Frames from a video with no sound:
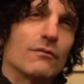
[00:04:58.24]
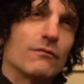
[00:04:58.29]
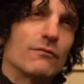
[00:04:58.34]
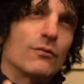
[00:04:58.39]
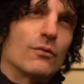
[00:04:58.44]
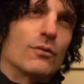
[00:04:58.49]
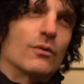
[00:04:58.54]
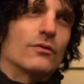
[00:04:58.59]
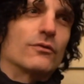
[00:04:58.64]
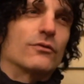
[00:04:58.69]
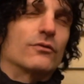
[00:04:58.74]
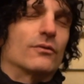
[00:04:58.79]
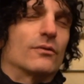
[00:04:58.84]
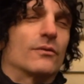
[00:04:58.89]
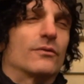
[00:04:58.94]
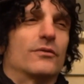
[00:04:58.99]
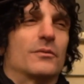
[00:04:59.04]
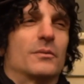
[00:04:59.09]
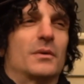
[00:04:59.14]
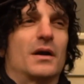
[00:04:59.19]
force or
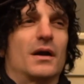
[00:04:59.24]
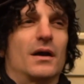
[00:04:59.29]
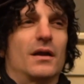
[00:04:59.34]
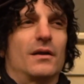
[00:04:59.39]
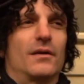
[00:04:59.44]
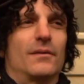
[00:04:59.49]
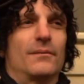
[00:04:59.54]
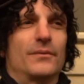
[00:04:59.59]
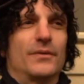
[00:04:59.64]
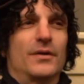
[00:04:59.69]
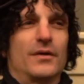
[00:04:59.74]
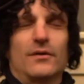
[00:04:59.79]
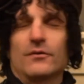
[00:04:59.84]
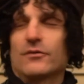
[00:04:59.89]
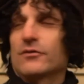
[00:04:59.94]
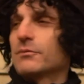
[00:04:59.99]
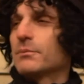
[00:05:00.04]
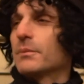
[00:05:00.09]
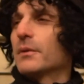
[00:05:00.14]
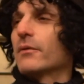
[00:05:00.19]
some kind of
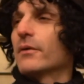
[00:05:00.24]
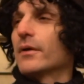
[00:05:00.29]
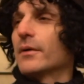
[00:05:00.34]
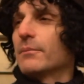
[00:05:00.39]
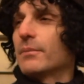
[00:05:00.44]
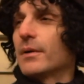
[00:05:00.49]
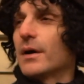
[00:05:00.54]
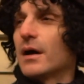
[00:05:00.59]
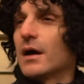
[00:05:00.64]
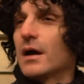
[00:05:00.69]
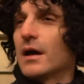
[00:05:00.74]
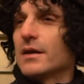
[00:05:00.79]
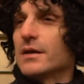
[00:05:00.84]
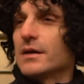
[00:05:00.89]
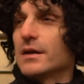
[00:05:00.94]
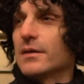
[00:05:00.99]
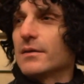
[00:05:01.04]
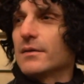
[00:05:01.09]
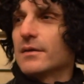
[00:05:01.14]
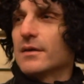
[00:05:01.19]
spirit behind it,